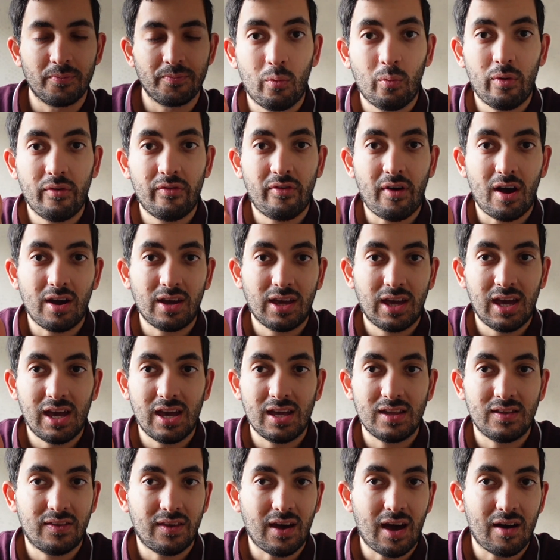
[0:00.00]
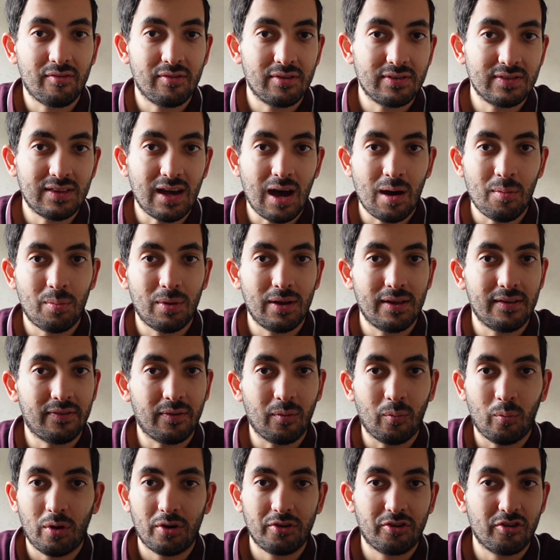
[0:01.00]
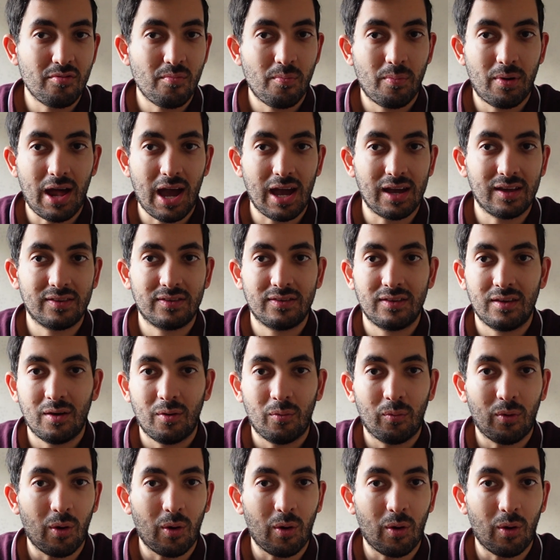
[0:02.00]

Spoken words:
With our kids having tablets and watching Plex,